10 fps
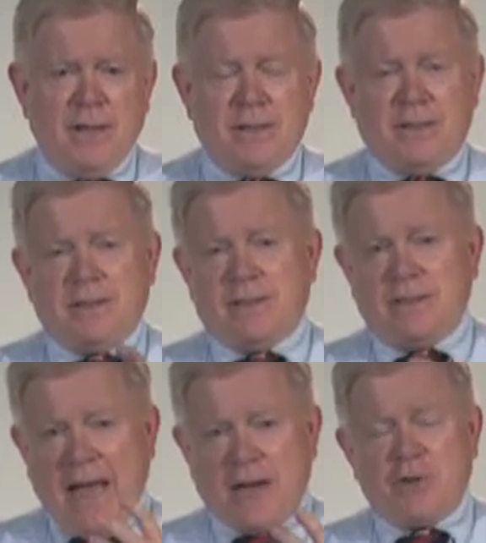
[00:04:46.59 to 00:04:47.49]
to
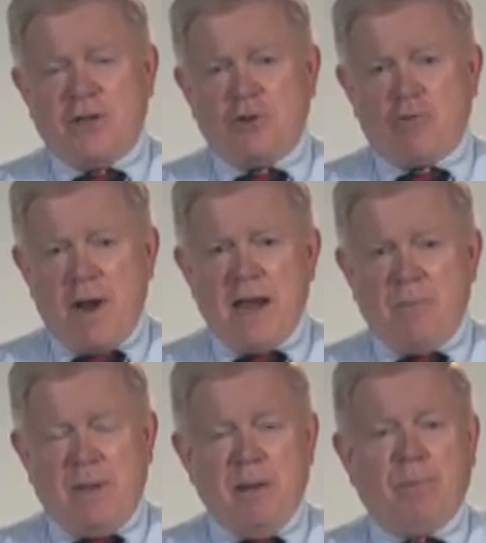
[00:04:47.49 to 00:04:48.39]
actually train
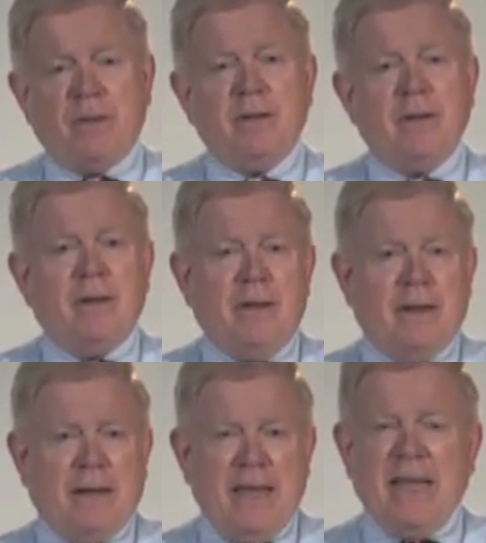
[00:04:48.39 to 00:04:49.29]
people
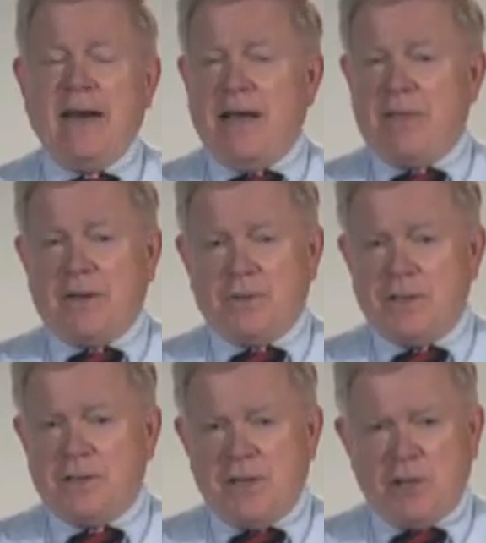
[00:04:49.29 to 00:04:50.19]
in an ethical
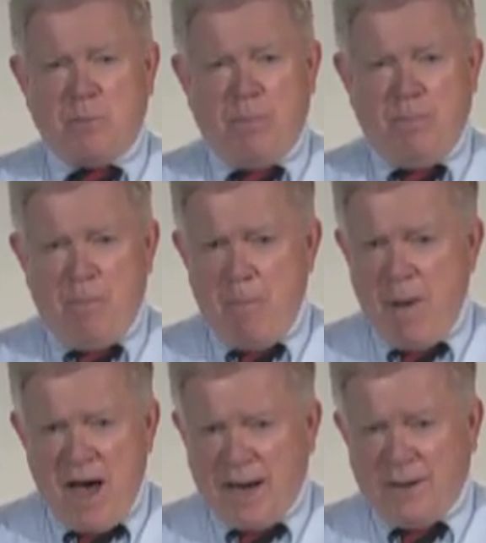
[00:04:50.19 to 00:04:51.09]
decision
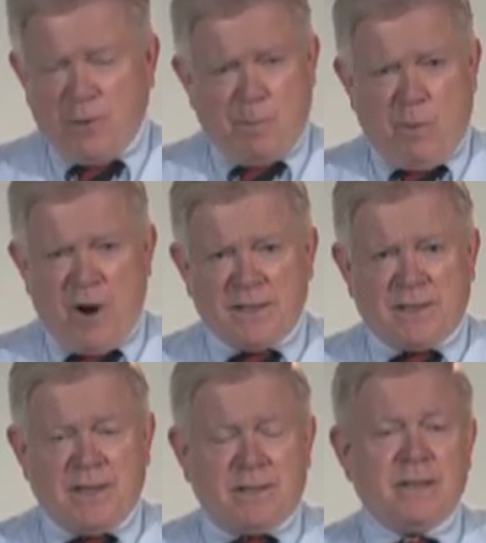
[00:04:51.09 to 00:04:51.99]
model or
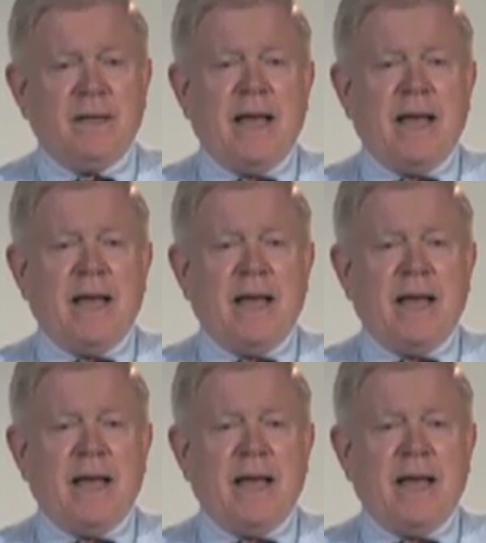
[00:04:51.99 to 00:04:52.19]
process